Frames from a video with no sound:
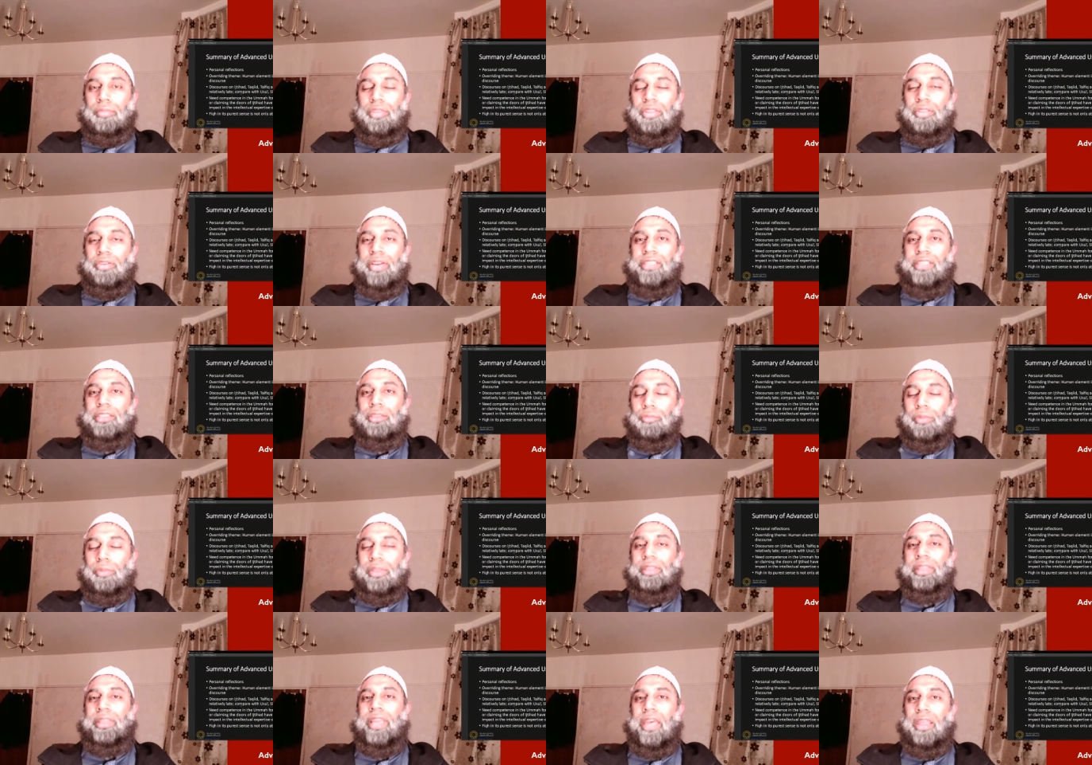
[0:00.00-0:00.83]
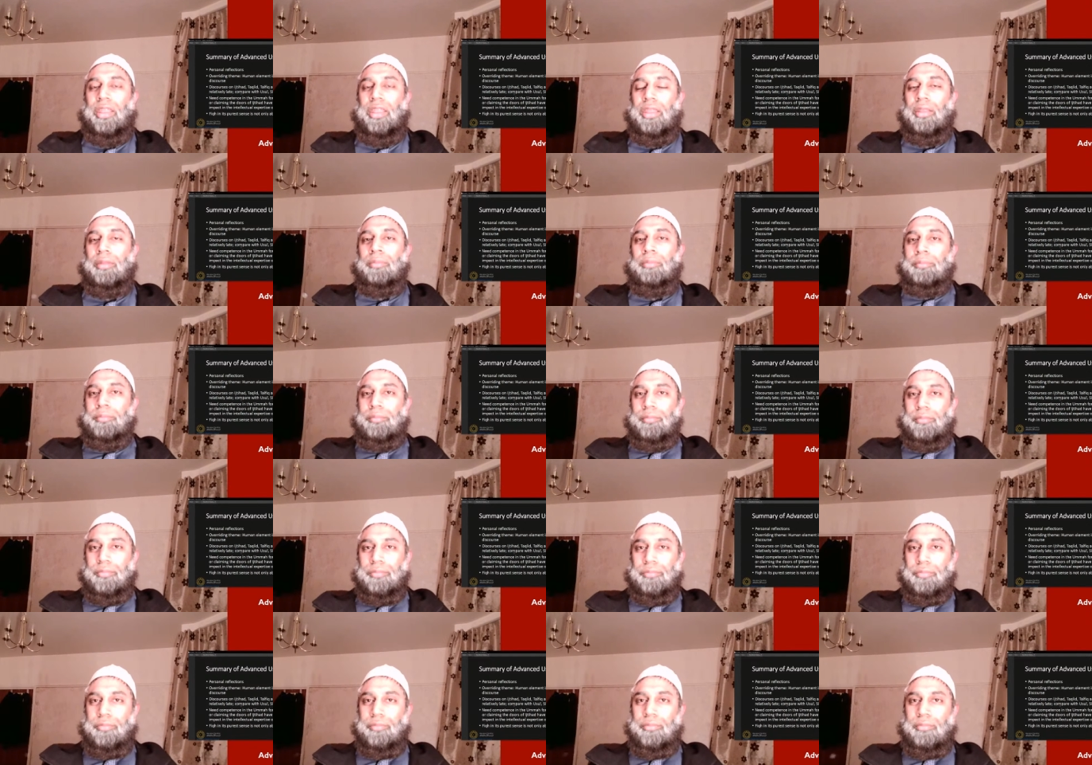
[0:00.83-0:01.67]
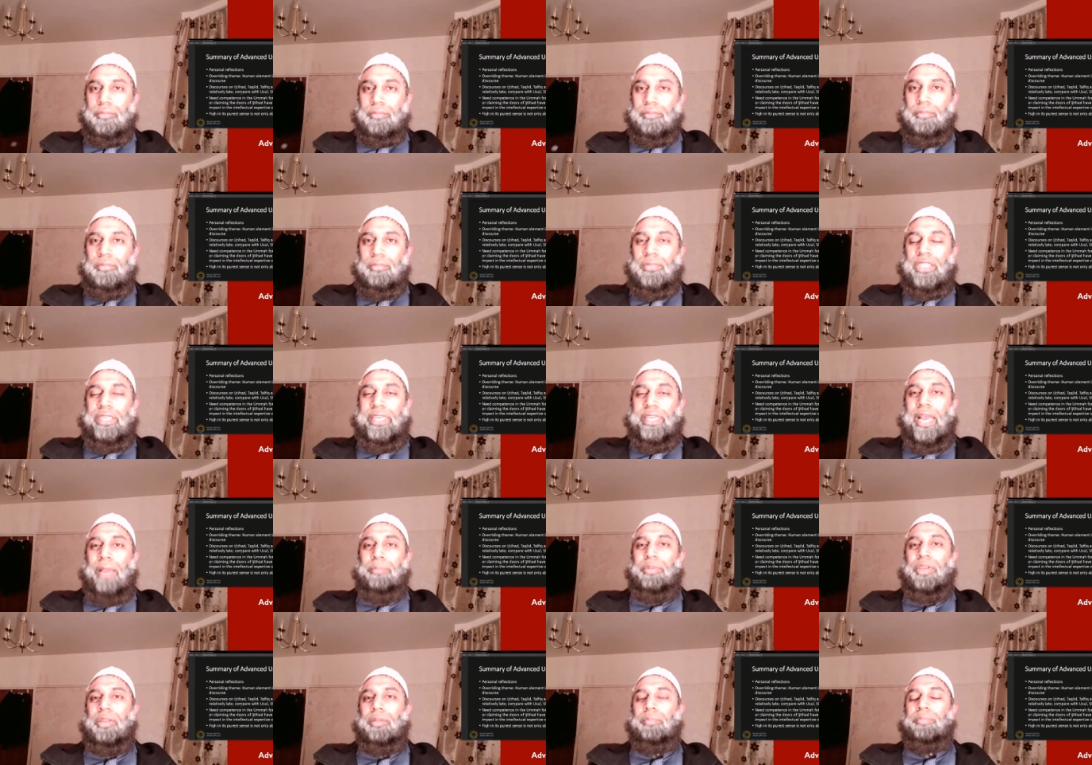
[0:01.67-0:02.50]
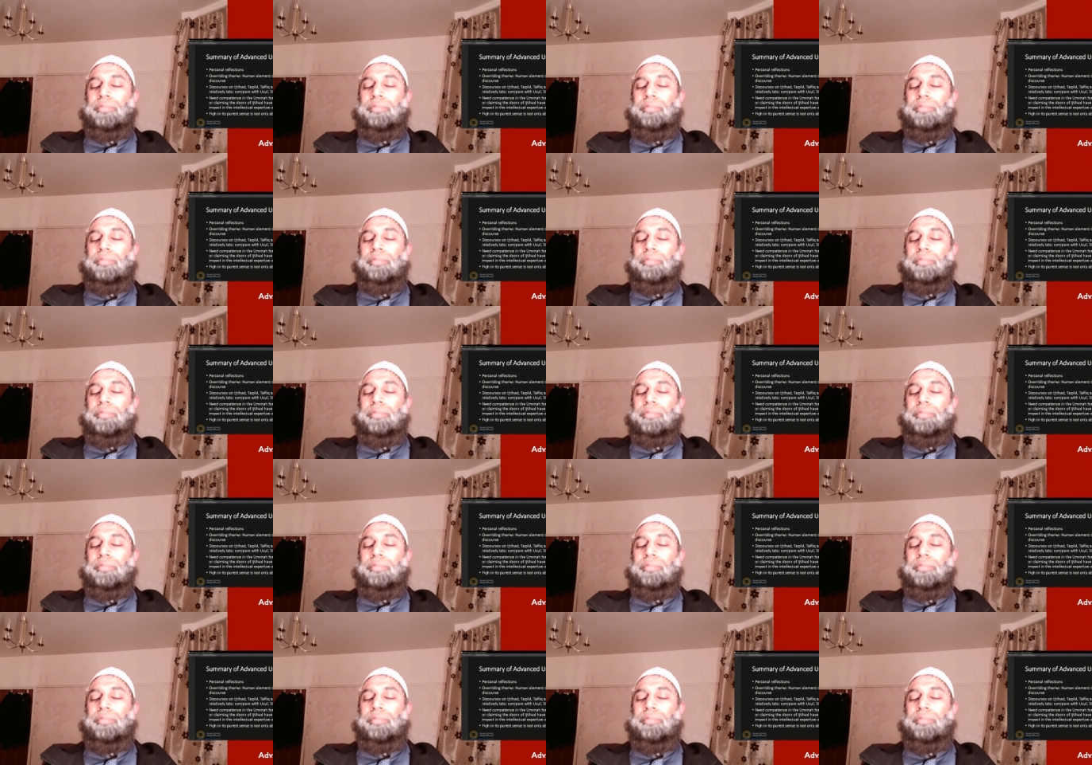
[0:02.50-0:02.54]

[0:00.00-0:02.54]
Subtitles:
threatened with death, capital